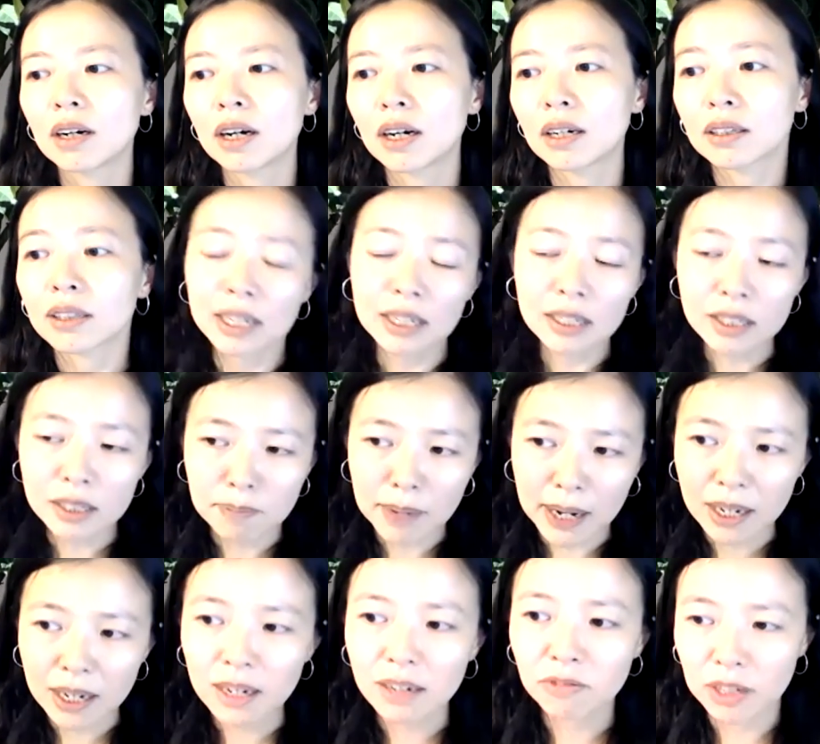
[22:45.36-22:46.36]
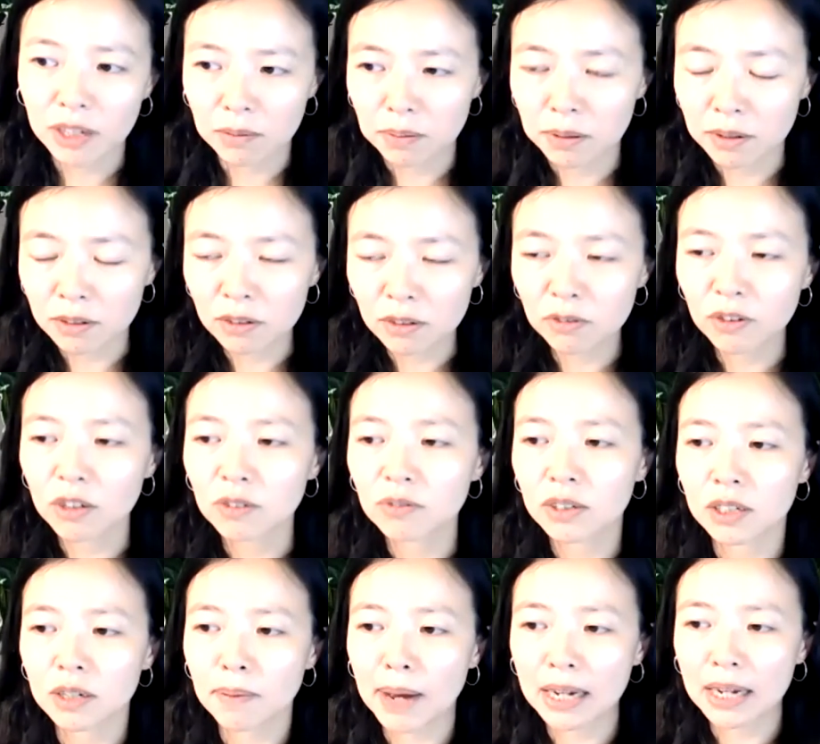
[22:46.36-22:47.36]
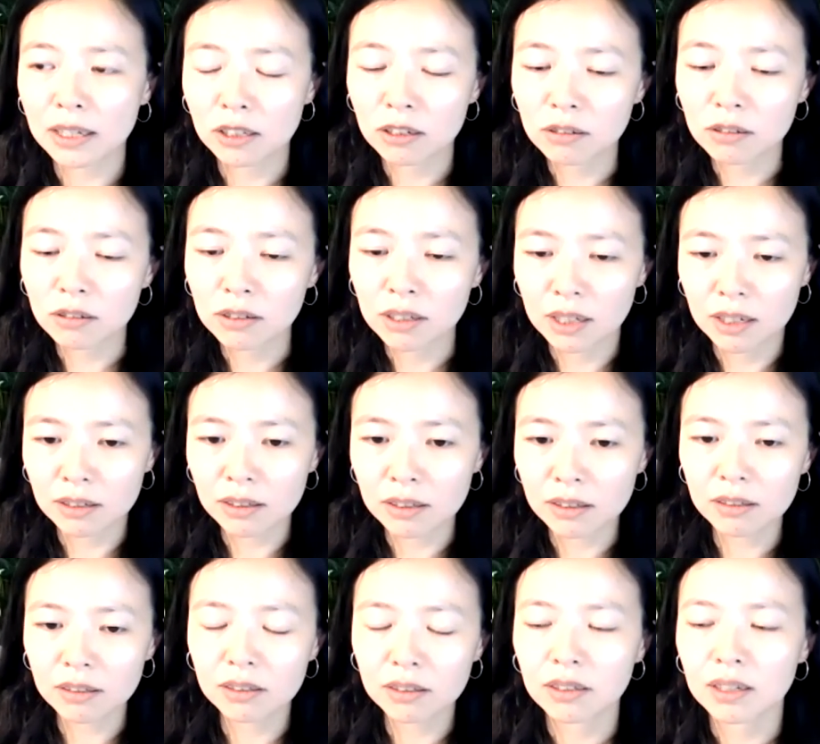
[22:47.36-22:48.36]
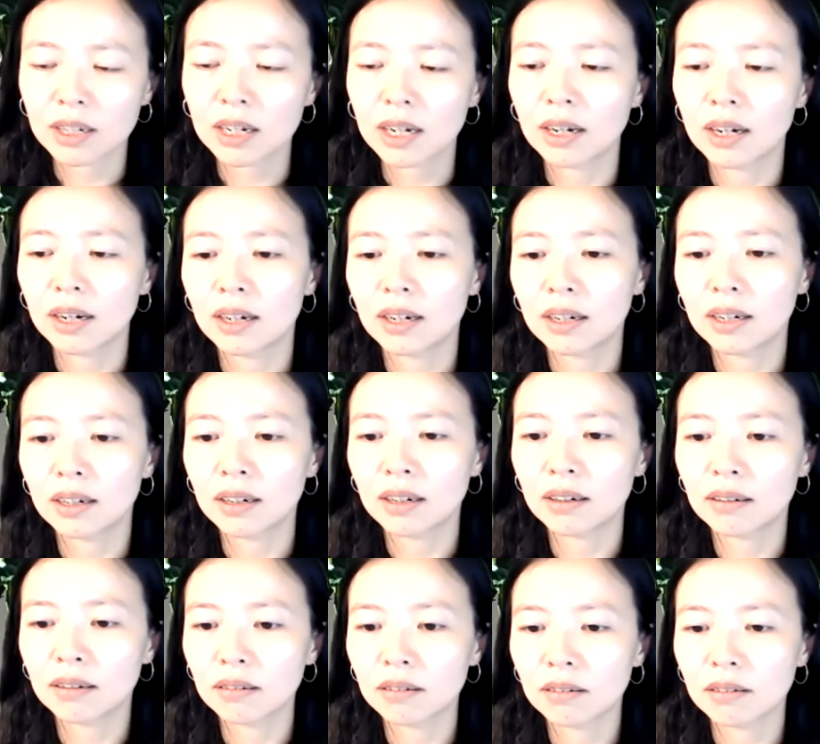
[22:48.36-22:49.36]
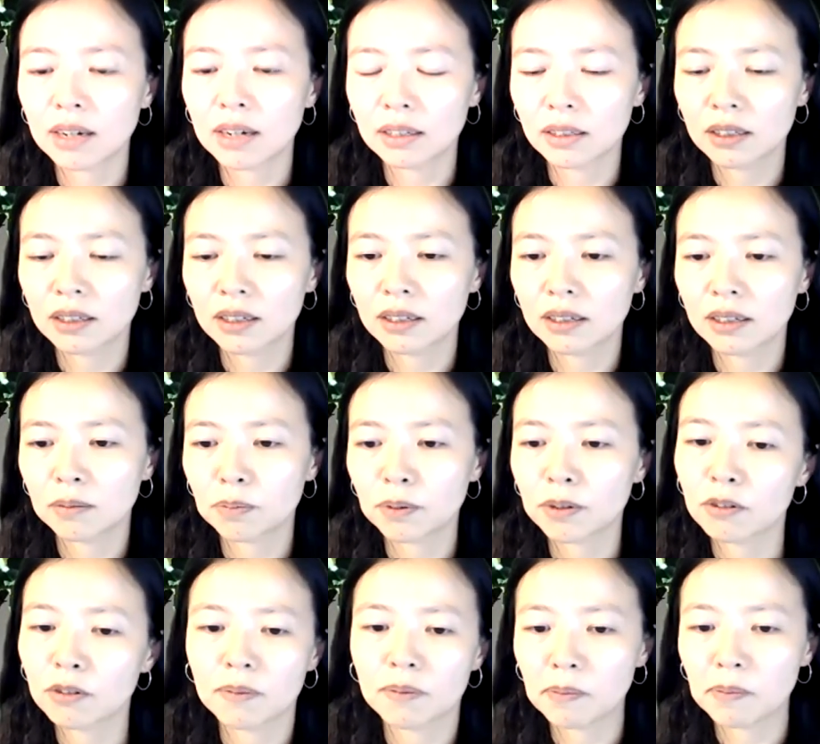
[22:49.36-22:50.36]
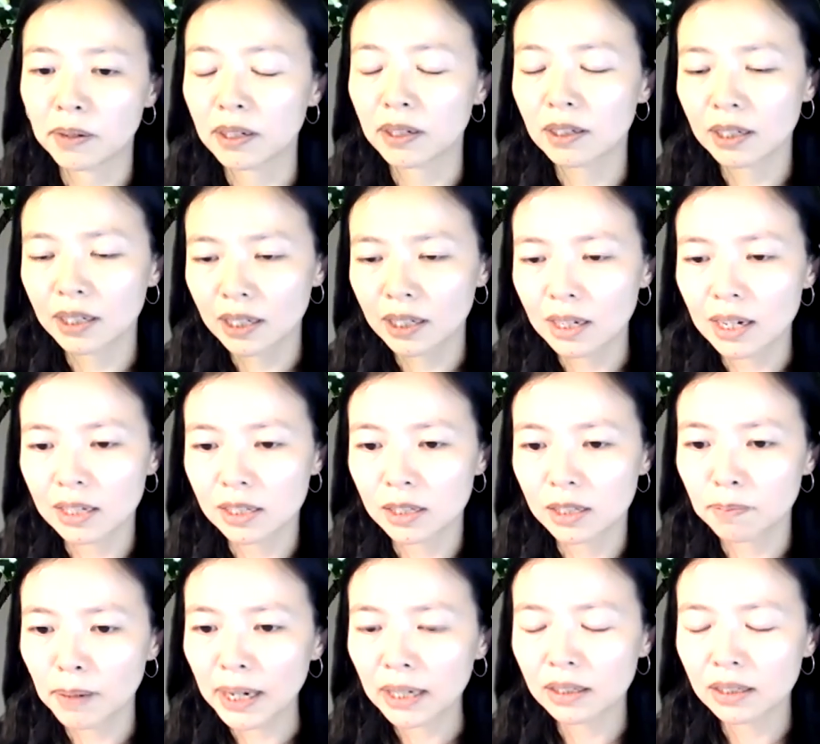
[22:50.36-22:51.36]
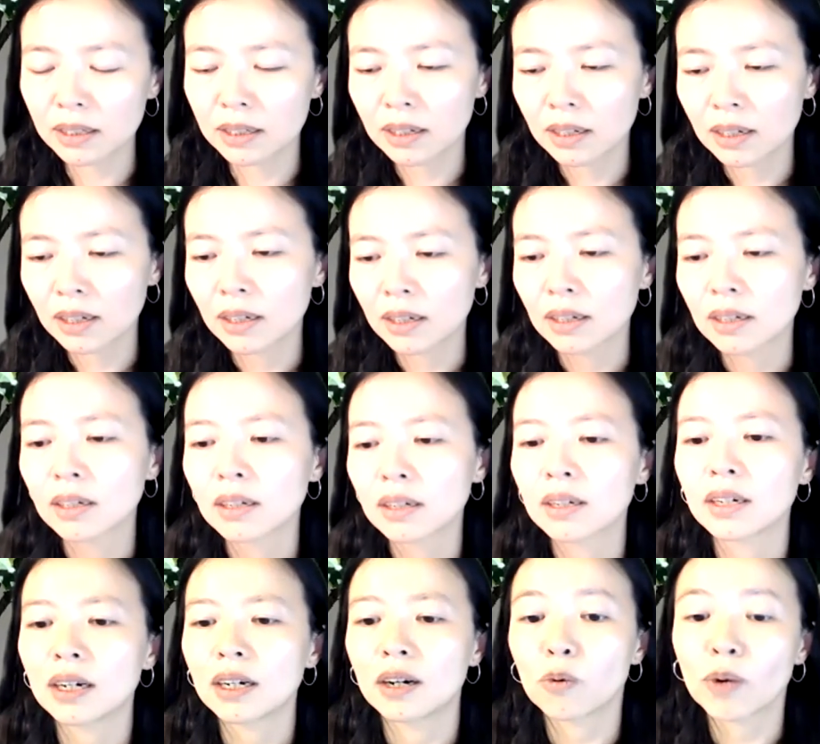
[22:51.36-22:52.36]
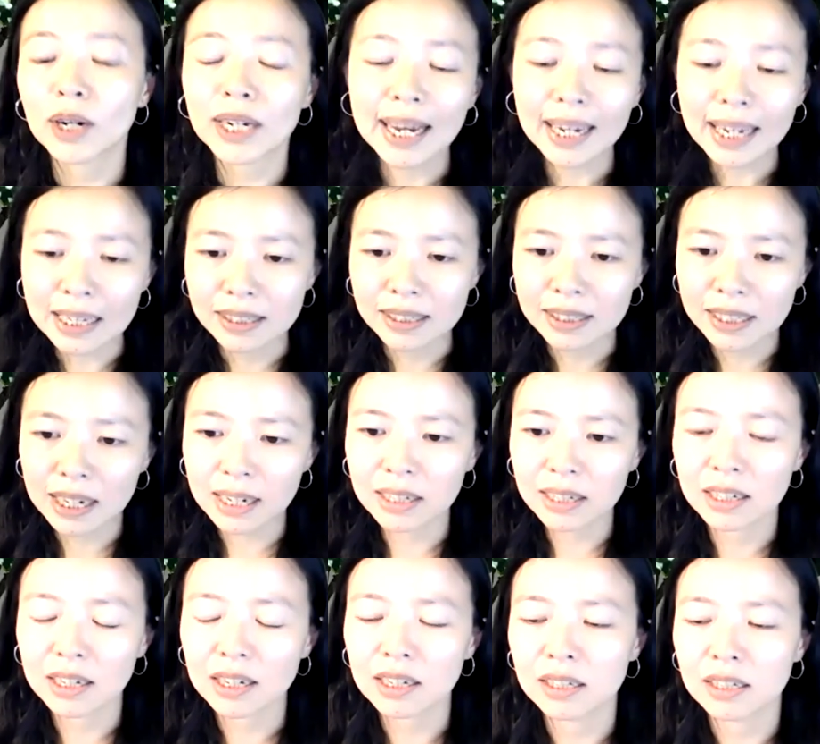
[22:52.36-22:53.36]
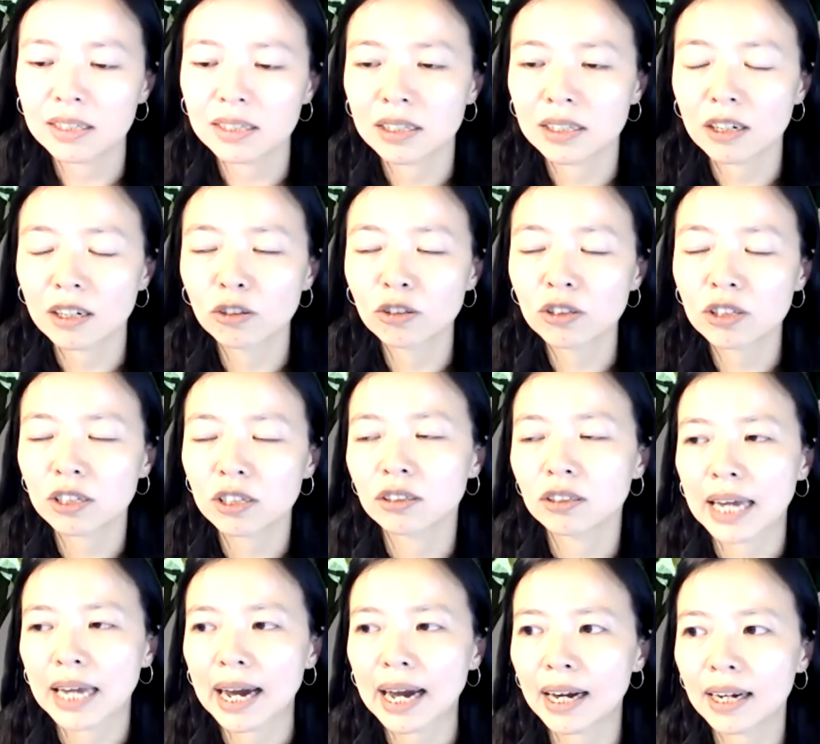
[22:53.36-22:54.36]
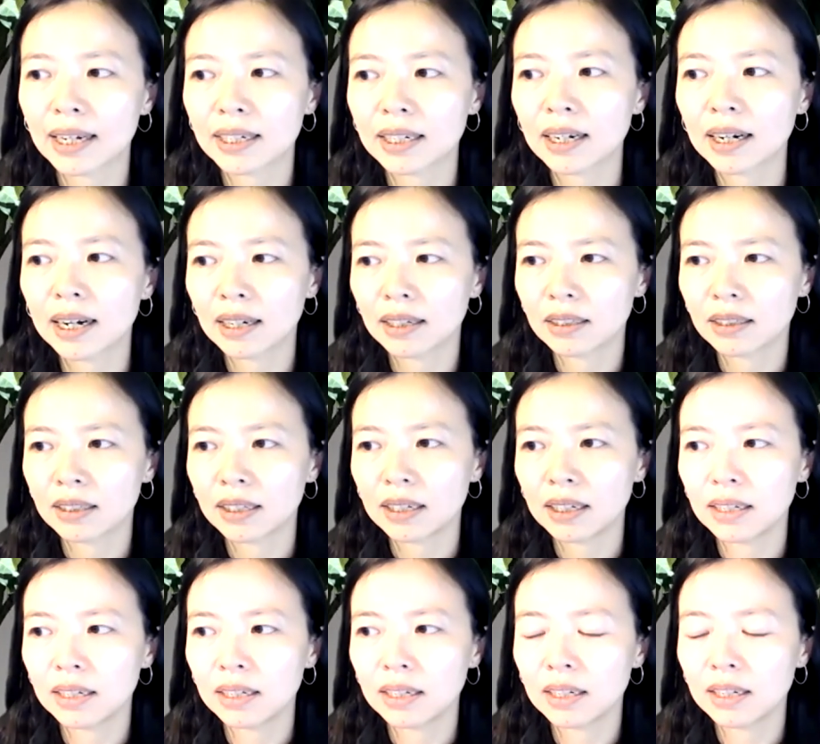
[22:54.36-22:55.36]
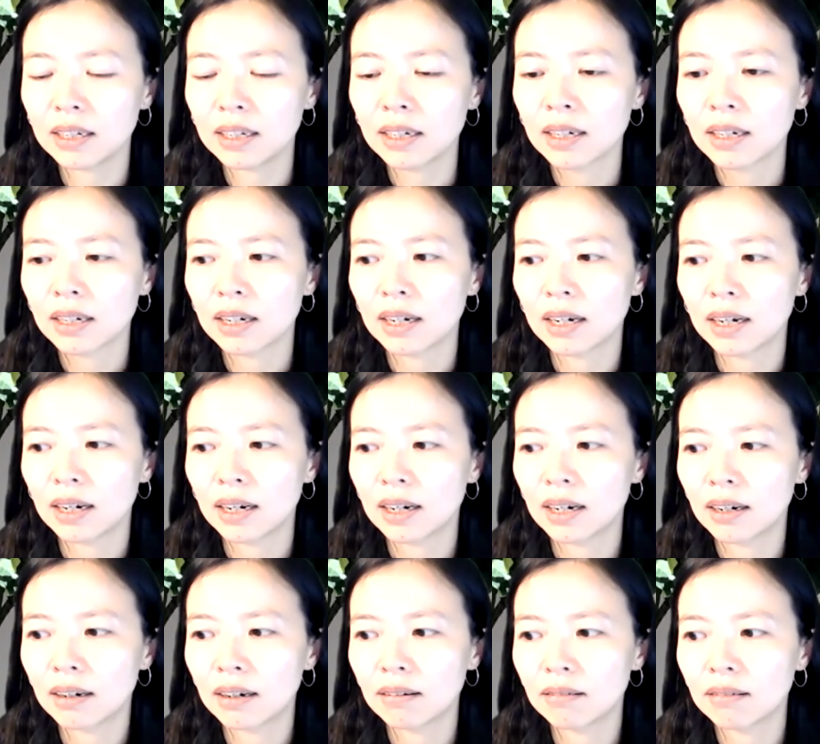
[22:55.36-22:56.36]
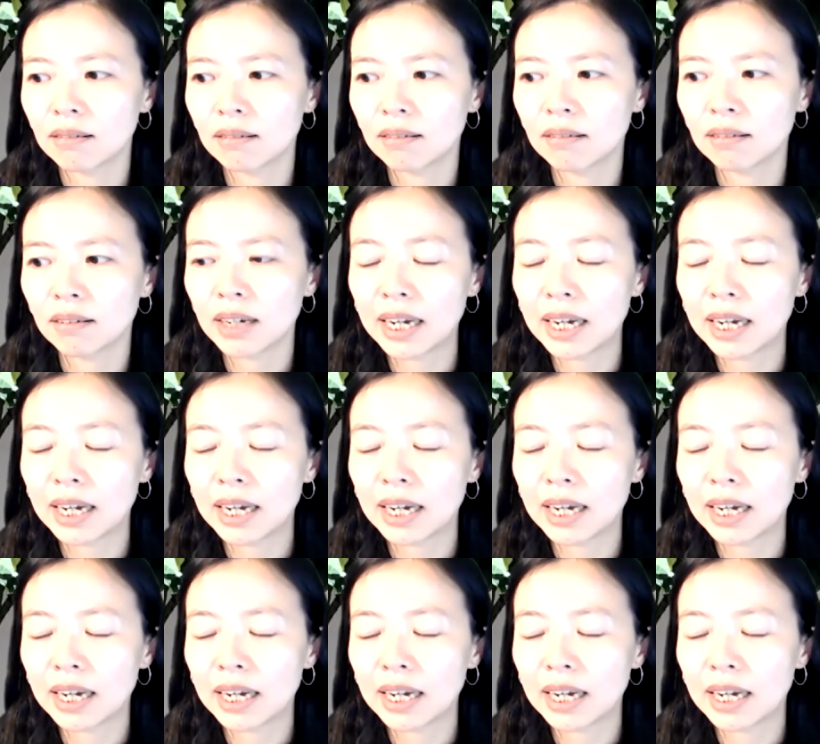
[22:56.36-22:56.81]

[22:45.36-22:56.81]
Things might have improved over the past 2 years on the programmability aspect. What I can say is also that on the AR,